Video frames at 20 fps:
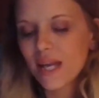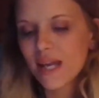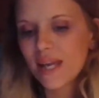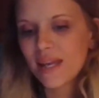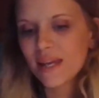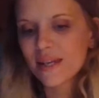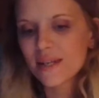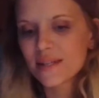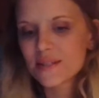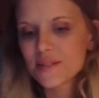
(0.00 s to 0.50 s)

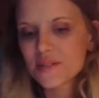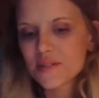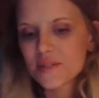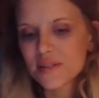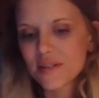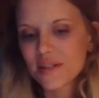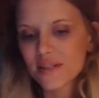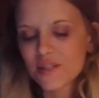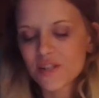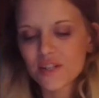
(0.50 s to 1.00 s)
and
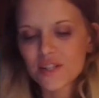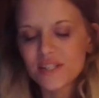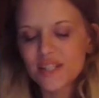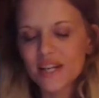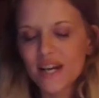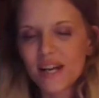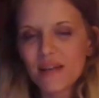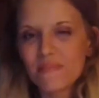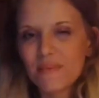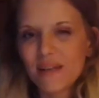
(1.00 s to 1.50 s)
I started
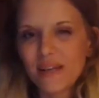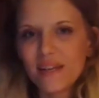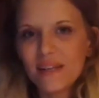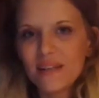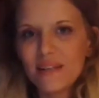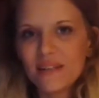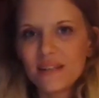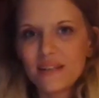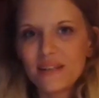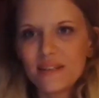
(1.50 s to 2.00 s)
typing
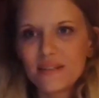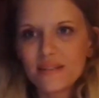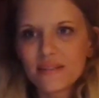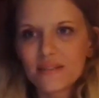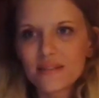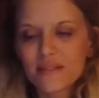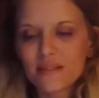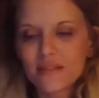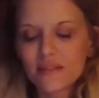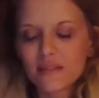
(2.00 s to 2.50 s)
in
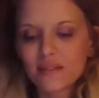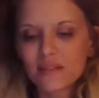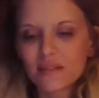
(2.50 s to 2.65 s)
these